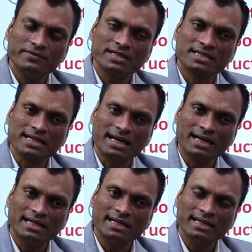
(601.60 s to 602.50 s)

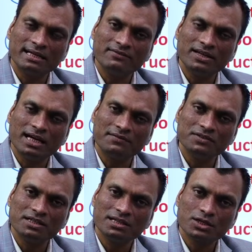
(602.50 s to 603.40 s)
exactly India will have
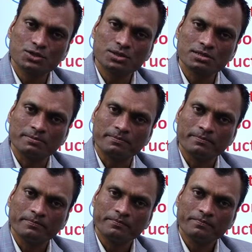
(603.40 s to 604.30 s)
the relationship.
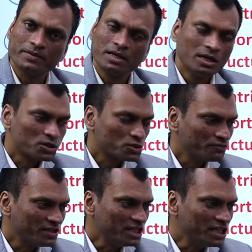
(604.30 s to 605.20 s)
So
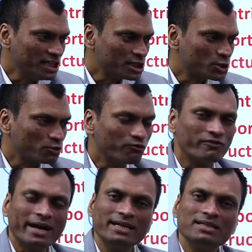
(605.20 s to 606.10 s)
we need to
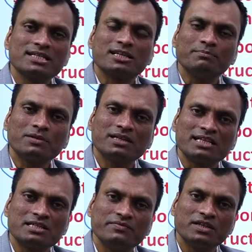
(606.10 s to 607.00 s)
find some
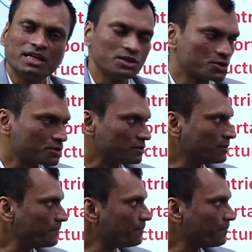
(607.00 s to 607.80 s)
classification